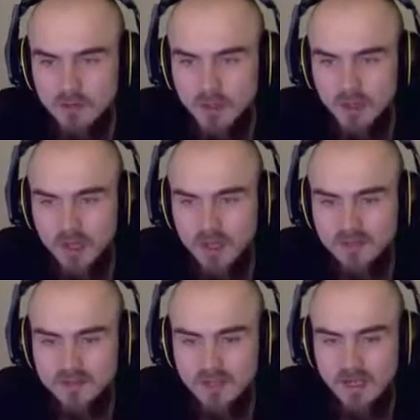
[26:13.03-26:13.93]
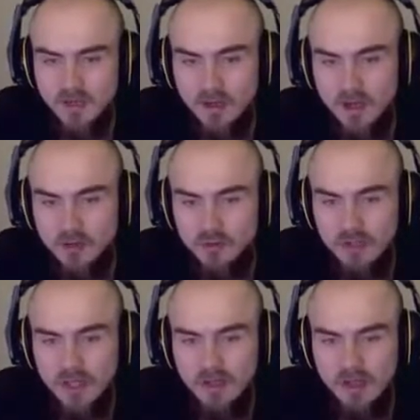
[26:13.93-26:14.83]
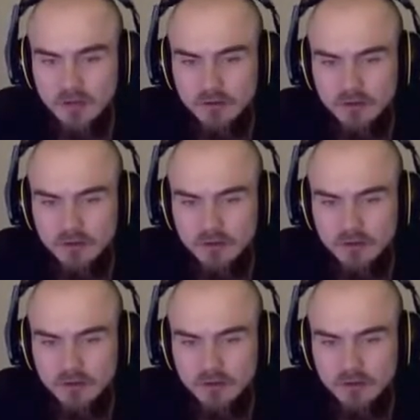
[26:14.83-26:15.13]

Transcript: Unlike, say, Elan, who you get later